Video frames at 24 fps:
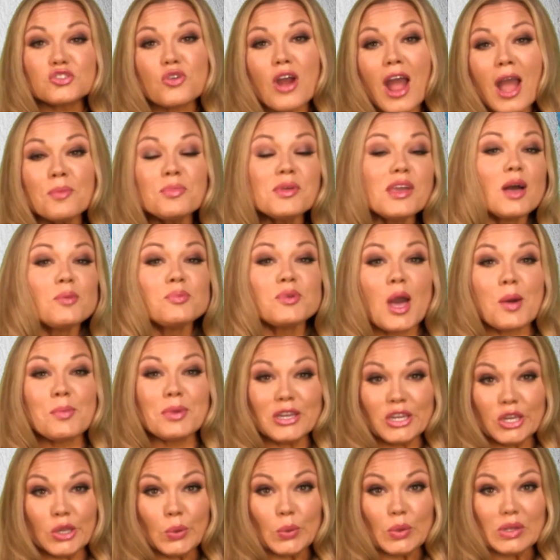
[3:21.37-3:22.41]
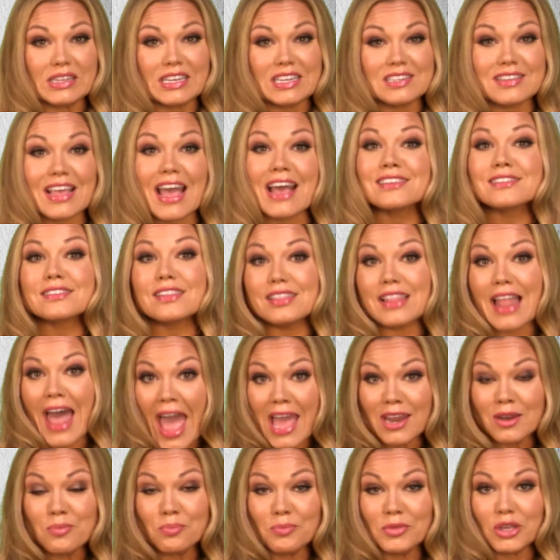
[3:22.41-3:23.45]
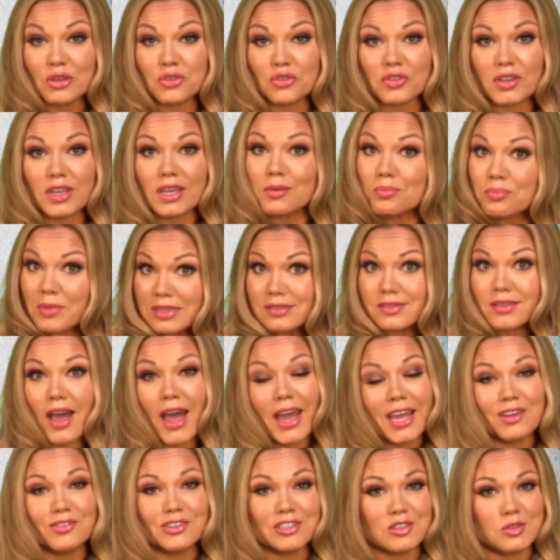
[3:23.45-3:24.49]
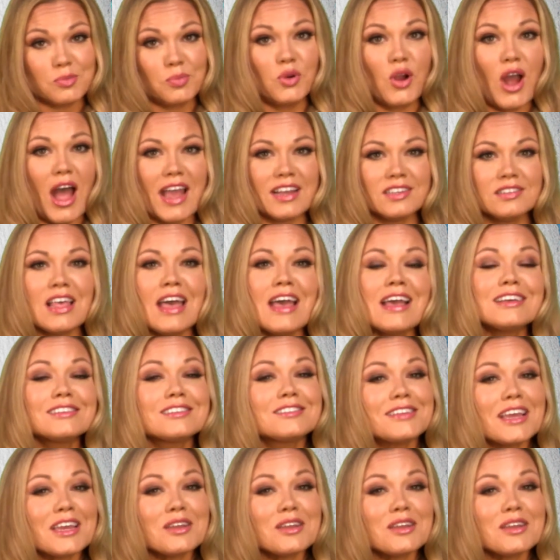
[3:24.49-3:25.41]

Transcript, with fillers: She described the upcoming new release as Latin music, that's kind of a surprise,